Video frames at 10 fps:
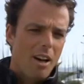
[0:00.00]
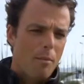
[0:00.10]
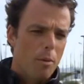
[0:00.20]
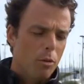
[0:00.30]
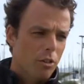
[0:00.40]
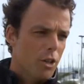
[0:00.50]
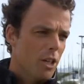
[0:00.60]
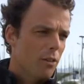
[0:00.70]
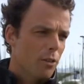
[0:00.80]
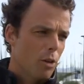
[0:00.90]
Uh, my
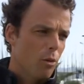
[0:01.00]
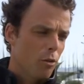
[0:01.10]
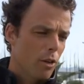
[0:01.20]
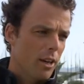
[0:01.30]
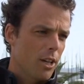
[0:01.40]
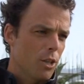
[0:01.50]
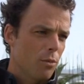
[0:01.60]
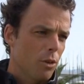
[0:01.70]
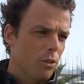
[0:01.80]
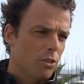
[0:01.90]
position after the
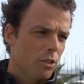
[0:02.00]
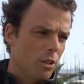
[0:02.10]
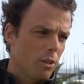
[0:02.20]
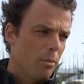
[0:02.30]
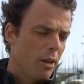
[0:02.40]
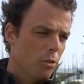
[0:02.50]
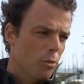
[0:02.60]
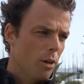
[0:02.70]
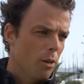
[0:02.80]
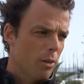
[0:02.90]
qualification was not the
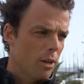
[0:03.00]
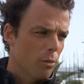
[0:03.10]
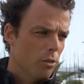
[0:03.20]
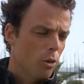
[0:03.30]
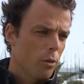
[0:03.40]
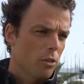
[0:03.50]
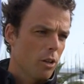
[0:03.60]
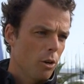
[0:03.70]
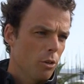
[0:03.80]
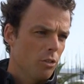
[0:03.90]
best one, but it was always
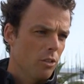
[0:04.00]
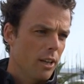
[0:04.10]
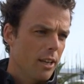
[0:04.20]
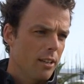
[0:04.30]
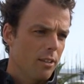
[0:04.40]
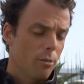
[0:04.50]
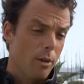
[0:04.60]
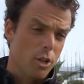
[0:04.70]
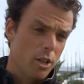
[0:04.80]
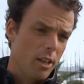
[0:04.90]
close, and
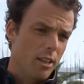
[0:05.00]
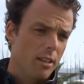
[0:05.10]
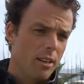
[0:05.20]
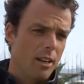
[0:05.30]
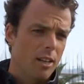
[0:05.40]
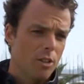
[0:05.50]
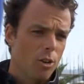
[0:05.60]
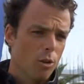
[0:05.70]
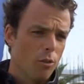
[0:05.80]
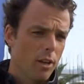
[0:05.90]
especially in the Laser
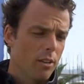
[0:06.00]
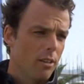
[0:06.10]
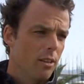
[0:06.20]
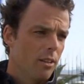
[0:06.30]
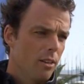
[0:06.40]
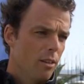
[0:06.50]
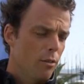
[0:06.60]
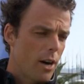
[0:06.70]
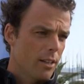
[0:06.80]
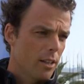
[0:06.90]
Gold Fleet
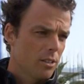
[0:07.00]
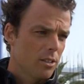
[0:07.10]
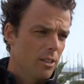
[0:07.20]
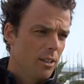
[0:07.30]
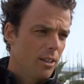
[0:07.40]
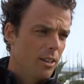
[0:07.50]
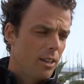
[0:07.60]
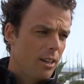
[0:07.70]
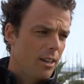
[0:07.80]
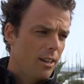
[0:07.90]
finals,
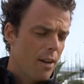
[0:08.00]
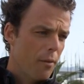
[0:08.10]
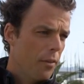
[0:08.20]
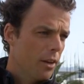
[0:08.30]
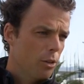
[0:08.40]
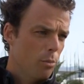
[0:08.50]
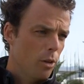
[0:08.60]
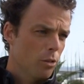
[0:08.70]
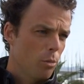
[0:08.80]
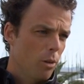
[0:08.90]
uh, everything is
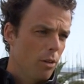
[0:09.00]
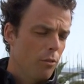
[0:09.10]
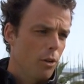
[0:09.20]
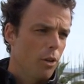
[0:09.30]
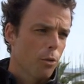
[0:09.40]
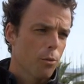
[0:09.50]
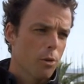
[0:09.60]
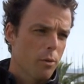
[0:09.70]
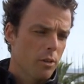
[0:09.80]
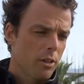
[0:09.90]
possible. If you go
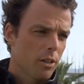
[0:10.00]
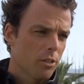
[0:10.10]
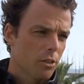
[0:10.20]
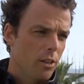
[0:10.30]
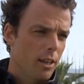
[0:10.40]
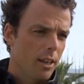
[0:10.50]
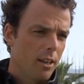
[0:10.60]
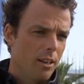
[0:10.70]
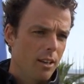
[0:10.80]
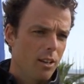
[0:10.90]
through the results
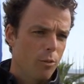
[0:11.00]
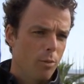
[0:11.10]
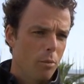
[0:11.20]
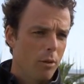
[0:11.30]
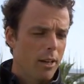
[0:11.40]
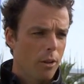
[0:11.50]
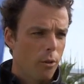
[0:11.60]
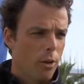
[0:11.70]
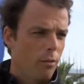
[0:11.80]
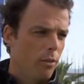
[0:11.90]
today, a lot of people had a
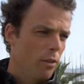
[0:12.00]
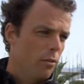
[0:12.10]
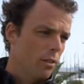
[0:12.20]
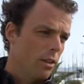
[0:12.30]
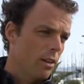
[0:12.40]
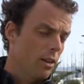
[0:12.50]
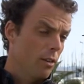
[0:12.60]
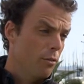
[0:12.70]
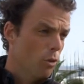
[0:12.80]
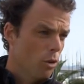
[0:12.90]
35th,
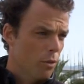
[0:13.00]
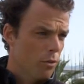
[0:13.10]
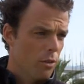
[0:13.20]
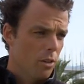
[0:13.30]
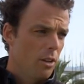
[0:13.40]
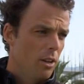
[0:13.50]
uh, 4th,